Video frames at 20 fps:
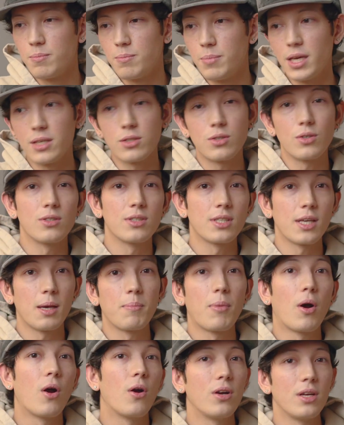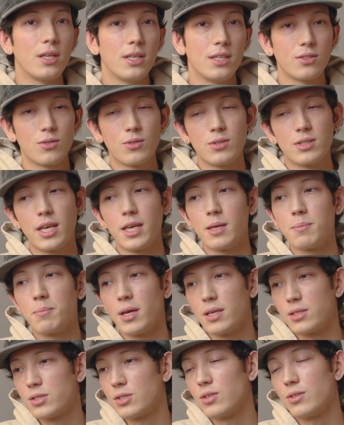pictures at parties or take
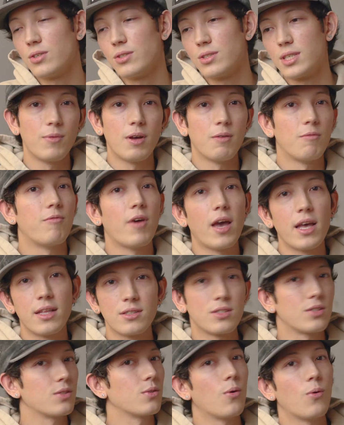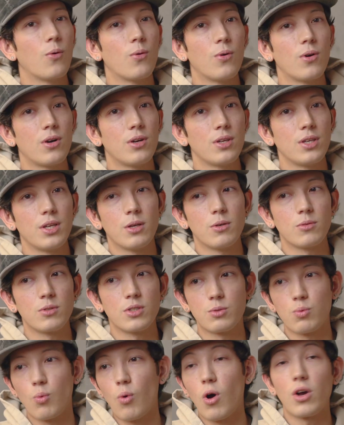pictures, events, or, you know,
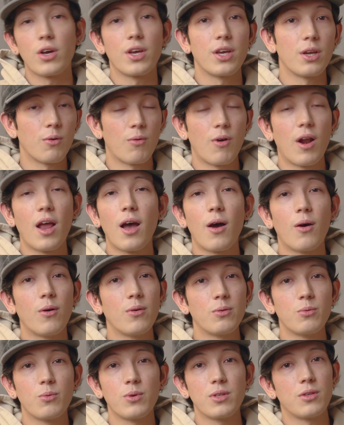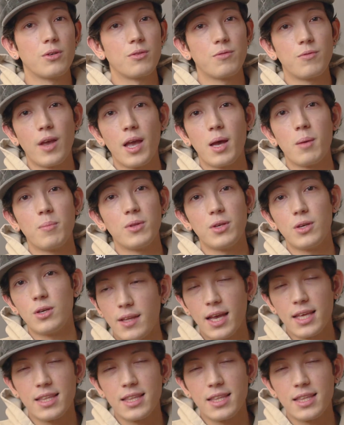just walking around with your family.